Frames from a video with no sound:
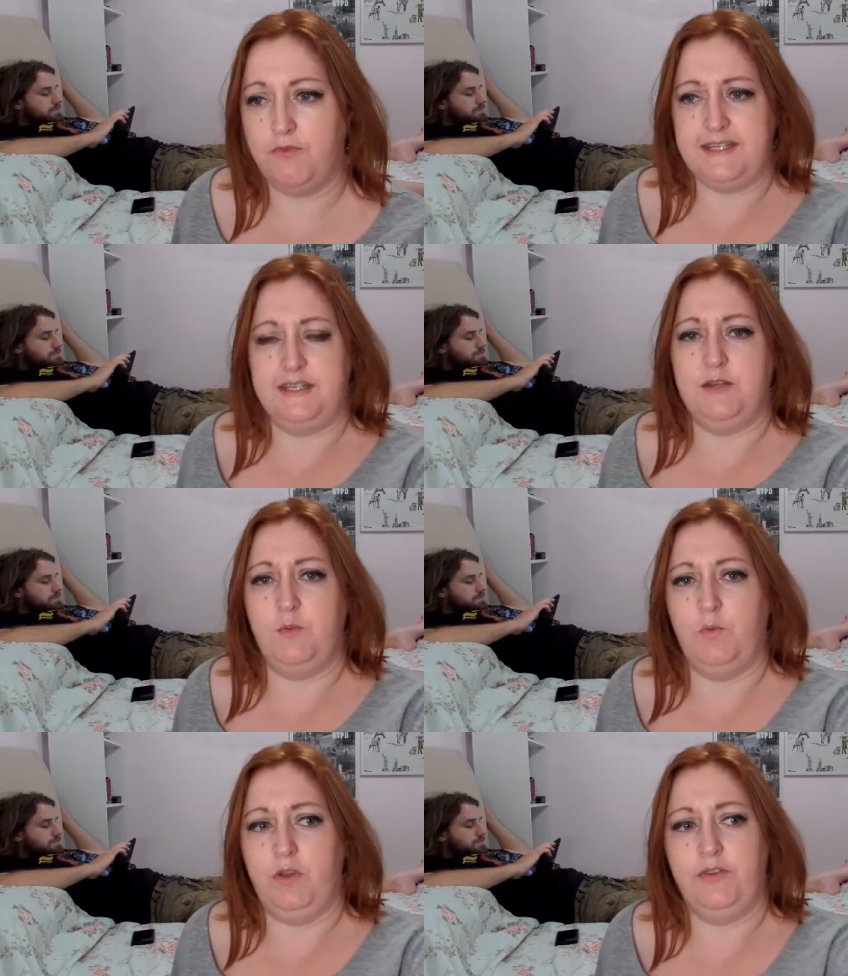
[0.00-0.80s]

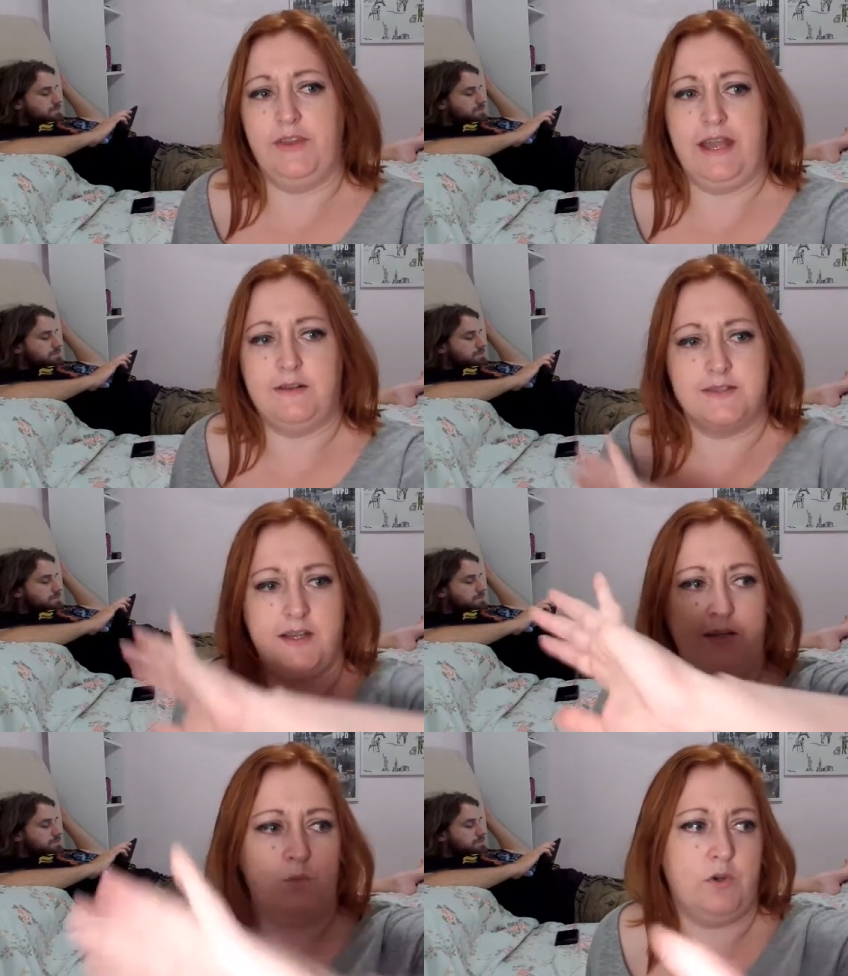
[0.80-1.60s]
Speaker 1: didn't want the
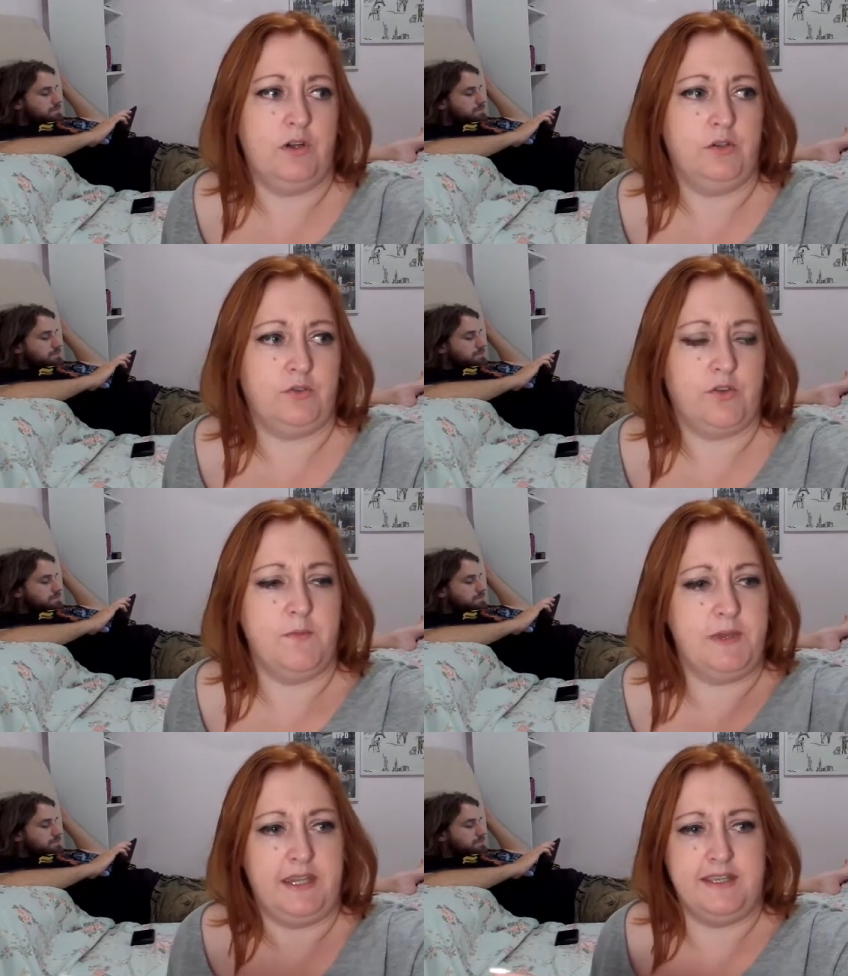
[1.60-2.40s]
outside world
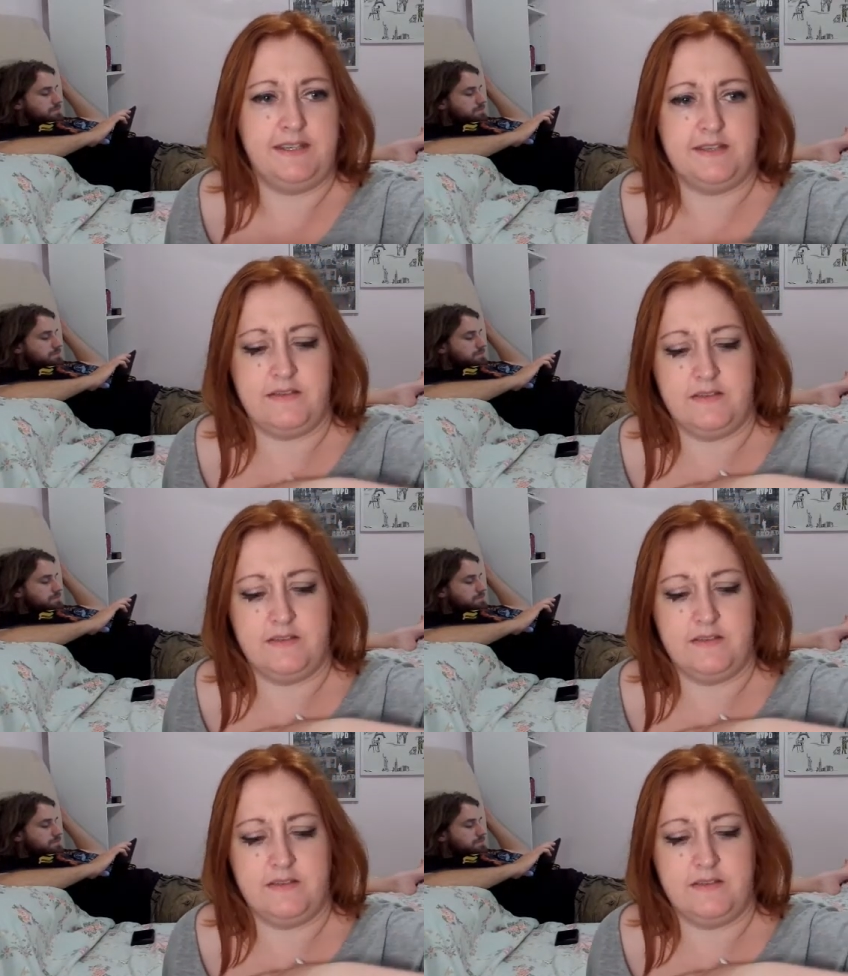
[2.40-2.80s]
coming in.